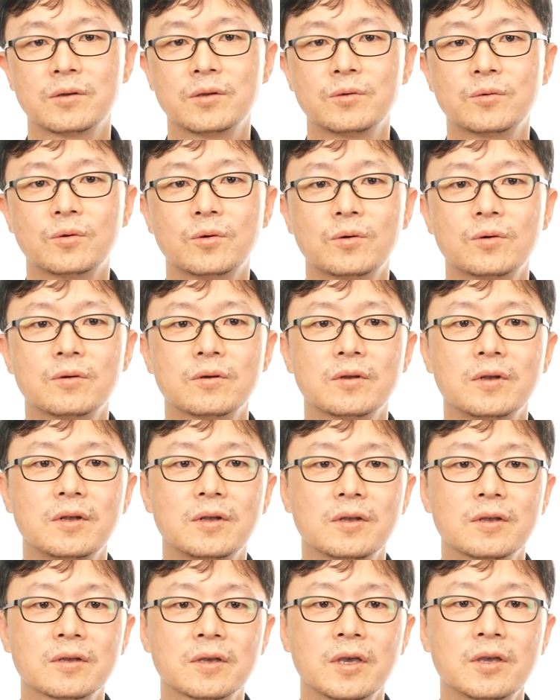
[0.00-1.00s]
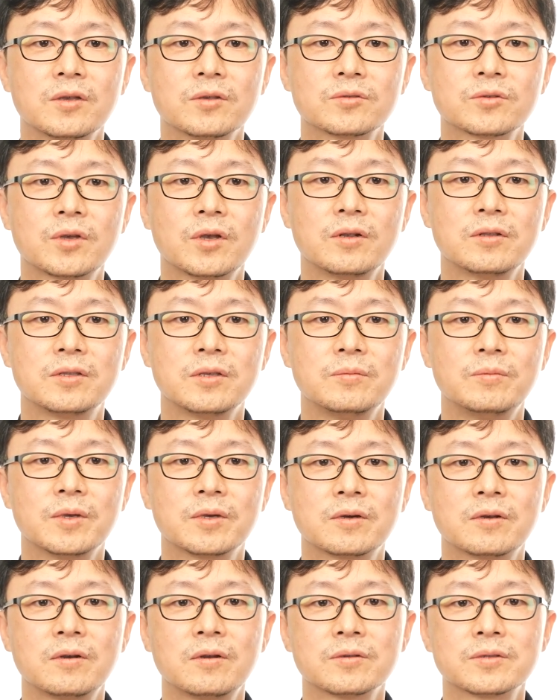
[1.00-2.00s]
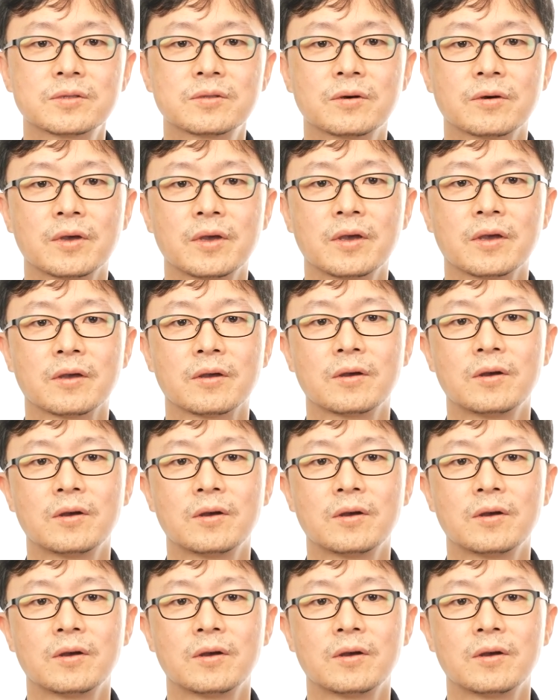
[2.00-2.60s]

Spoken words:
so we probably need to do some future works.